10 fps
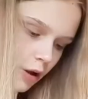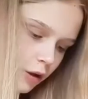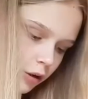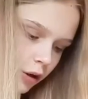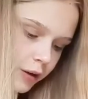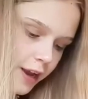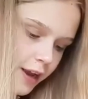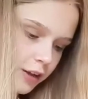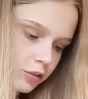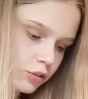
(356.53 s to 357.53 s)
Okay,
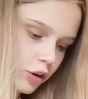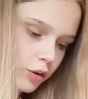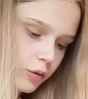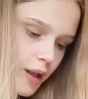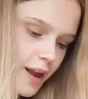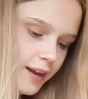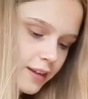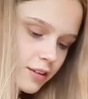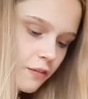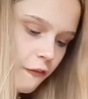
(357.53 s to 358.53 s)
so here's
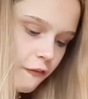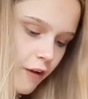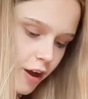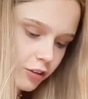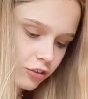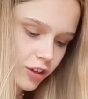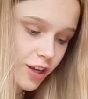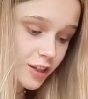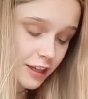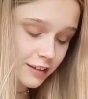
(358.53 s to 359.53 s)
the first sheet, and
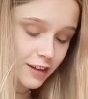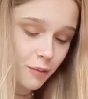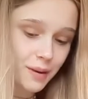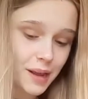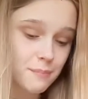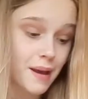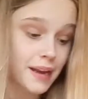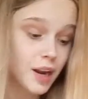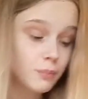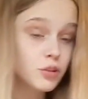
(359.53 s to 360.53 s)
this is how many it made.
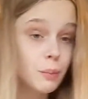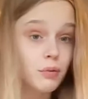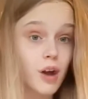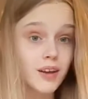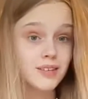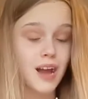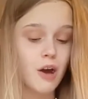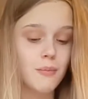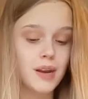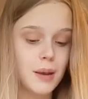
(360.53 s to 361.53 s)
I'm surprised at how
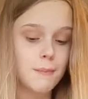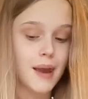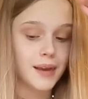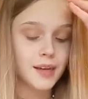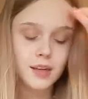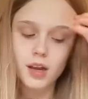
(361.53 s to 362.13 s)
many it made.